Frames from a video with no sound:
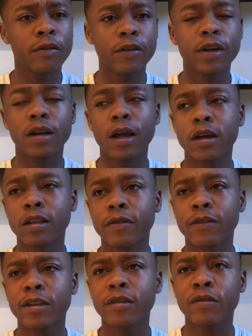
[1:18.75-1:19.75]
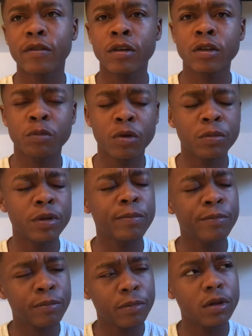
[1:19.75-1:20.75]
think like a defender first, probably
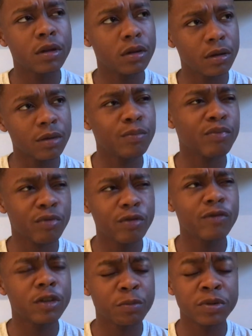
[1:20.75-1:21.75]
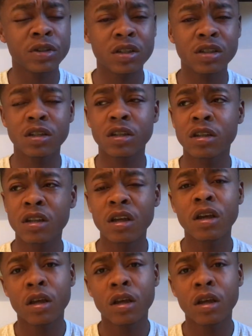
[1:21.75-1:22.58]
improve his positioning.